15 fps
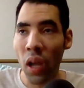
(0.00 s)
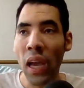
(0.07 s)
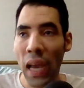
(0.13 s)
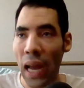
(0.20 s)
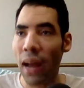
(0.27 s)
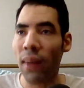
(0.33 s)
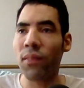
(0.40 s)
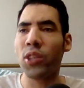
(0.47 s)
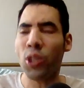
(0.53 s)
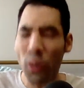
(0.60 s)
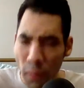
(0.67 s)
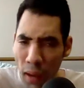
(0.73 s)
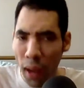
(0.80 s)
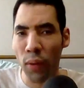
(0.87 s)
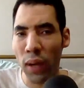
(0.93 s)
And I'm
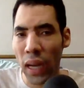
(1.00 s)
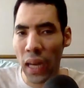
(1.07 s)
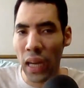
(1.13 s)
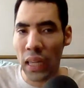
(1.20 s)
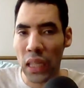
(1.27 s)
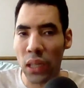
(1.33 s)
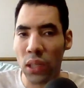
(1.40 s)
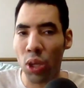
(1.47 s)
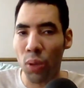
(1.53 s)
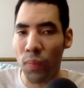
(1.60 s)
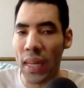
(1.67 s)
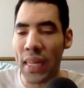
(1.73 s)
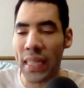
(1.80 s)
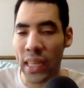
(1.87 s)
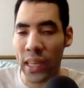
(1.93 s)
super happy at that new
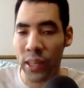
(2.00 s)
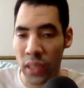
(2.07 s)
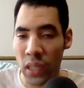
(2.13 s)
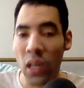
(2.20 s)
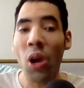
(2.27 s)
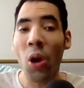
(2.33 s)
miniseries.